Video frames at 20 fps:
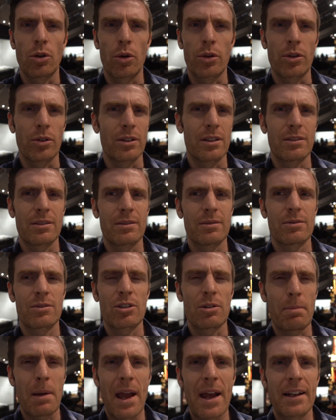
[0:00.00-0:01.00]
Tokyo.
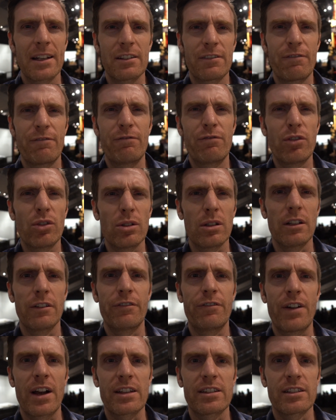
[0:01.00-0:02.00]
Japan is full
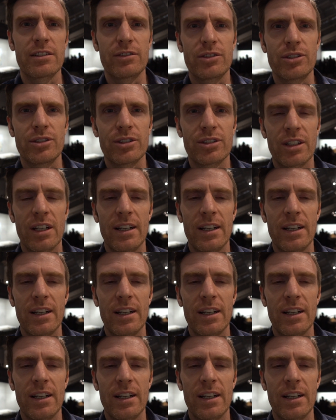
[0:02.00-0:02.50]
of festivals.